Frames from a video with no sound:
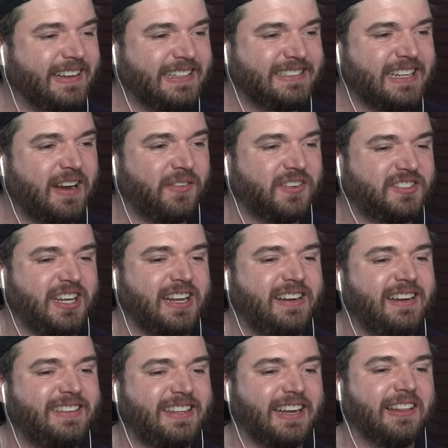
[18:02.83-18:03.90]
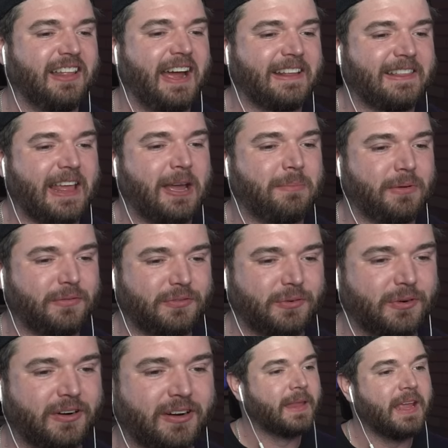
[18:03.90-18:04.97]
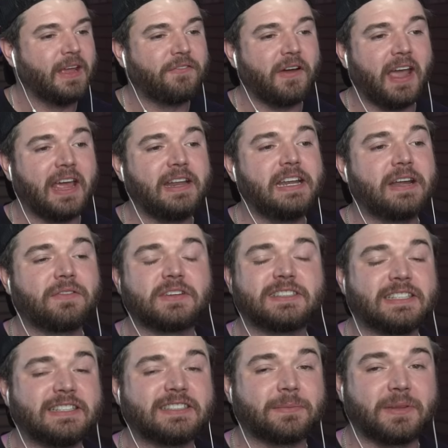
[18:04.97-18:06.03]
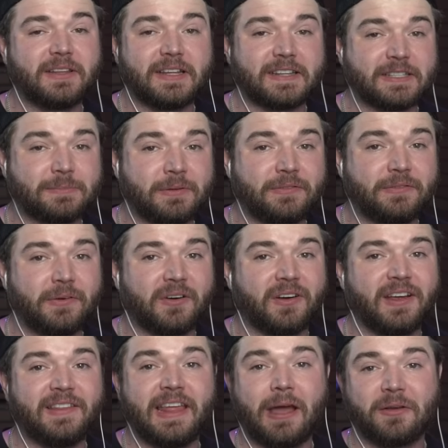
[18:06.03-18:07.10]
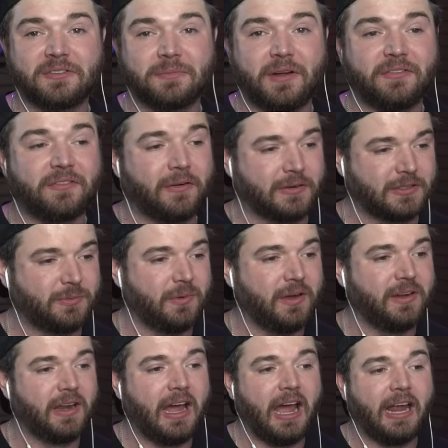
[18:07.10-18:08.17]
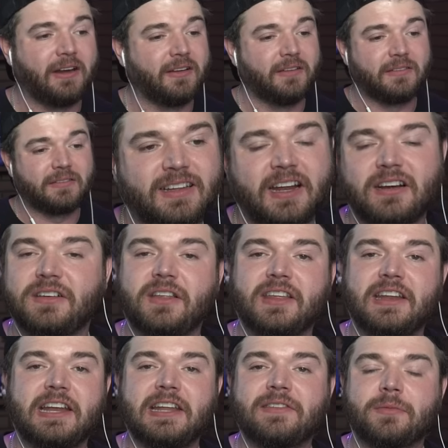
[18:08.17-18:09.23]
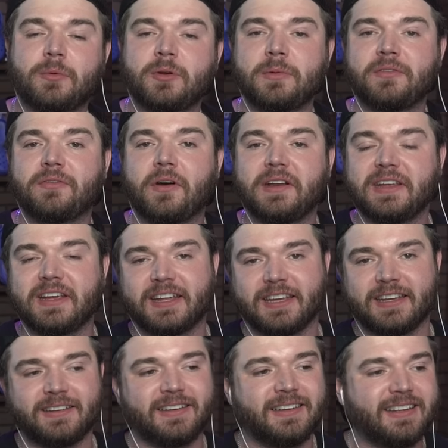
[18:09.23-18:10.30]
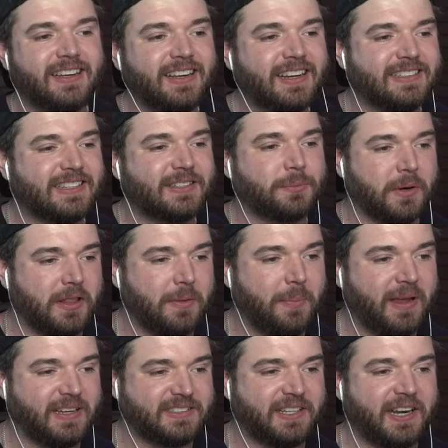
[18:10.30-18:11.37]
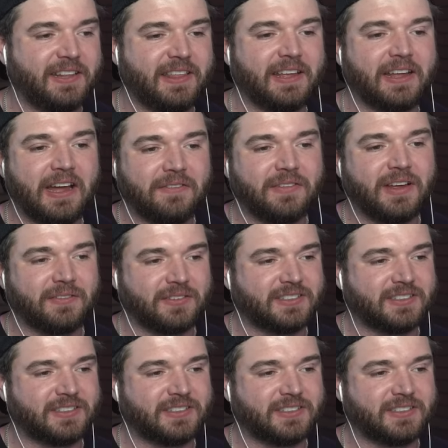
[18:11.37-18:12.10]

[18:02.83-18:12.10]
he's never seen anything like that before. If I had never seen something like this before and that was my first one, I don't I don't know that any of them would be funny again. Because it's one of the best that I think I've ever